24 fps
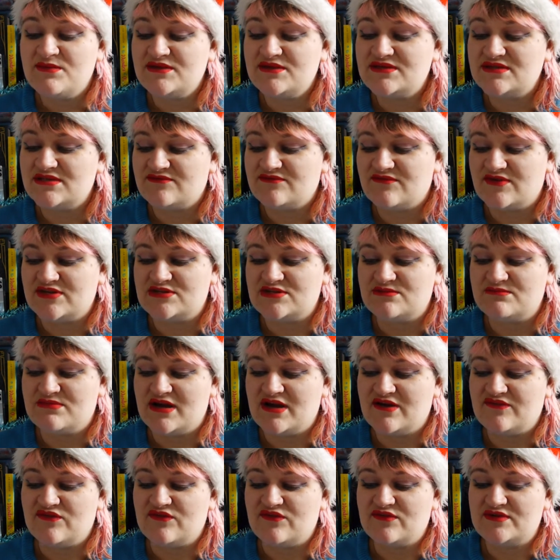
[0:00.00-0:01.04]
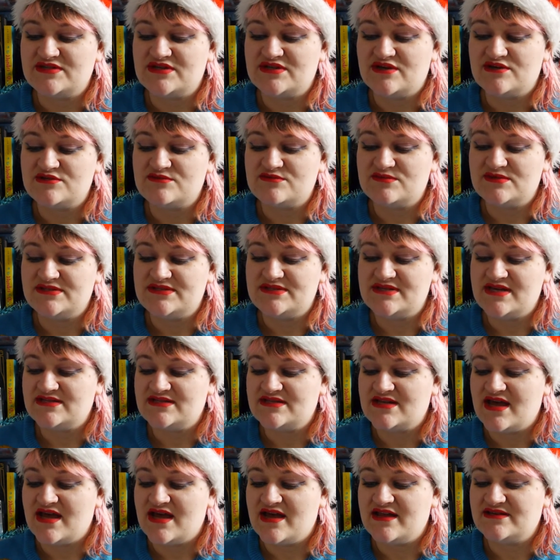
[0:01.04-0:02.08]
putting the rich and powerful in touch with the
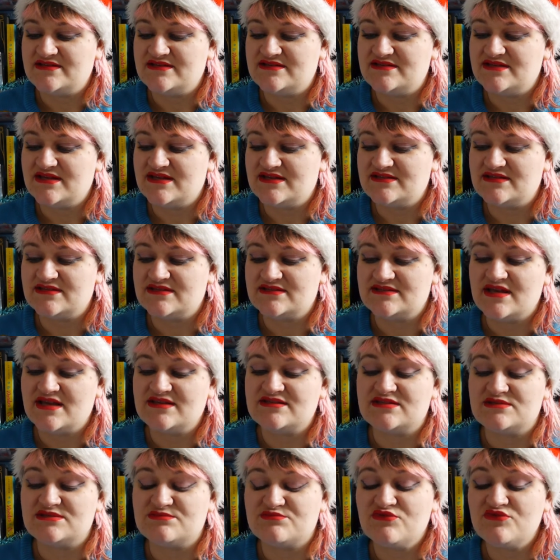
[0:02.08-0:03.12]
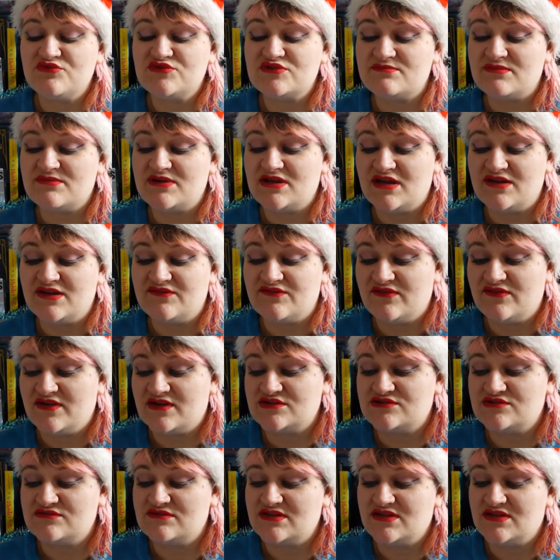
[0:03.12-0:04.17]
dead, and their success has brought them a life of
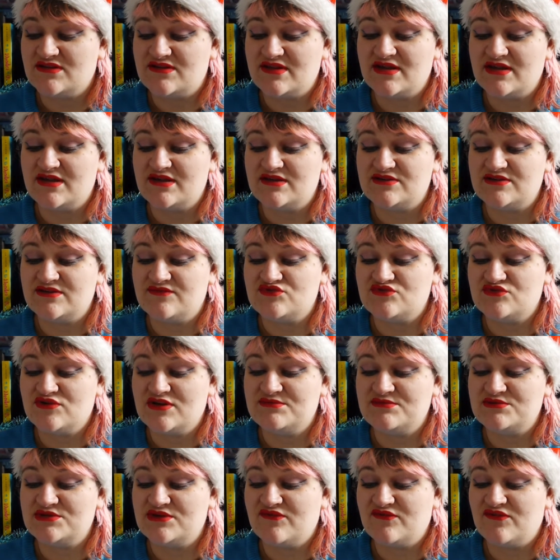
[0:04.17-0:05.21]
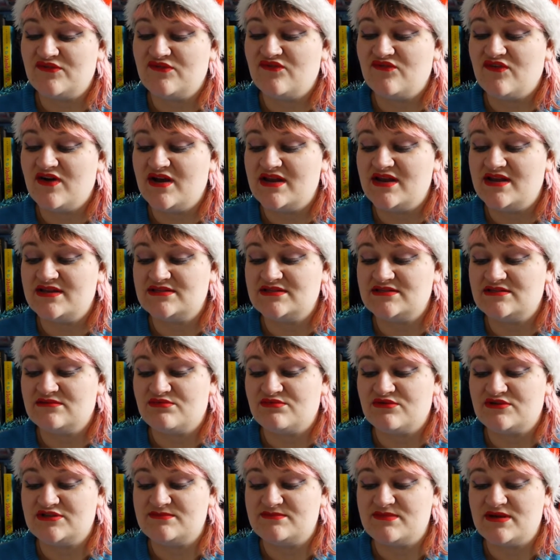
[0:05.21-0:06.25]
luxury that they could have dreamed of, and Violet is
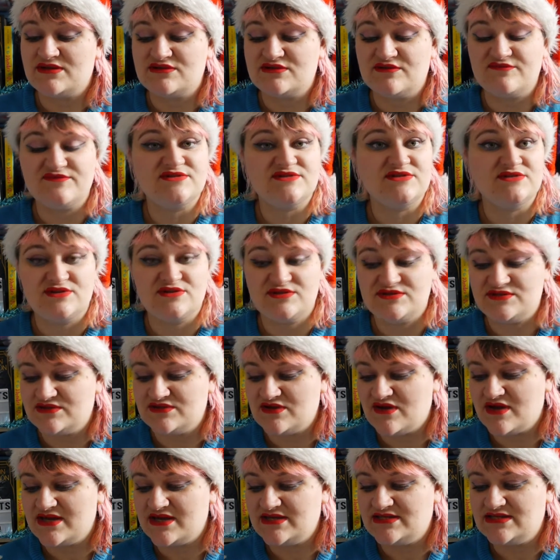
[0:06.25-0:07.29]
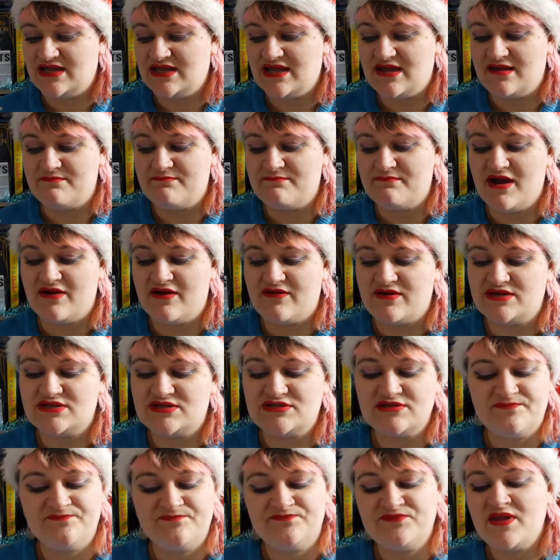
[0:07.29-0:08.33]
the prospect of society
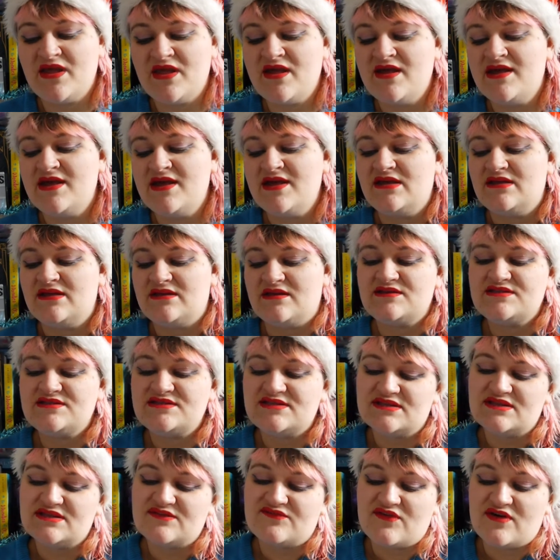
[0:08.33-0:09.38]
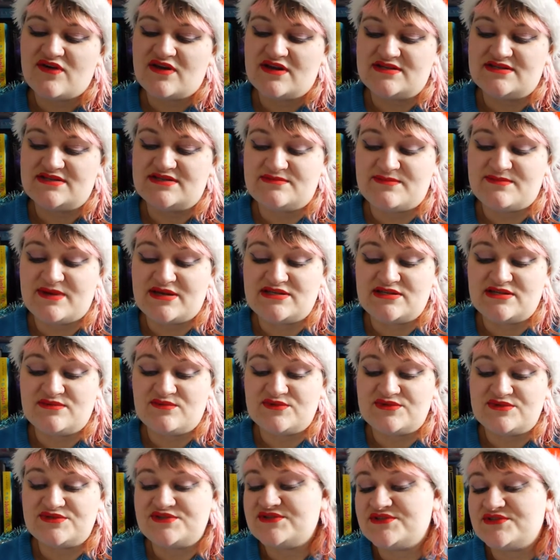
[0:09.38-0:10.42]
marriage. The last thing that Violet
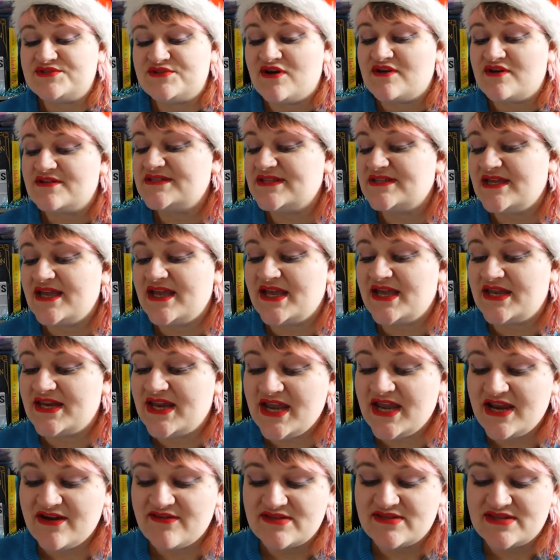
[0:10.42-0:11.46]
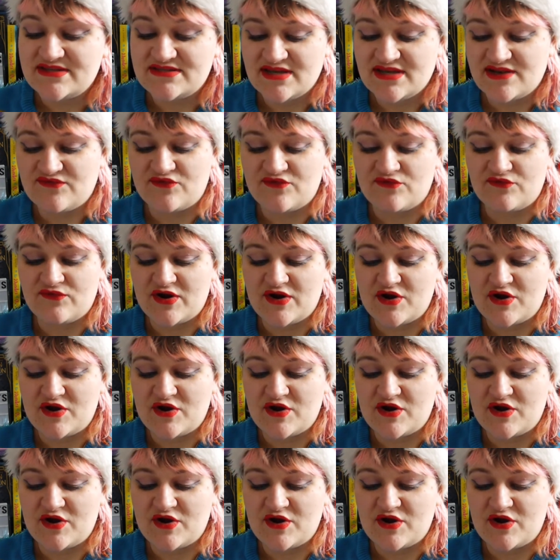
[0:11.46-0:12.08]
suspected was to start seeing and hearing the dead for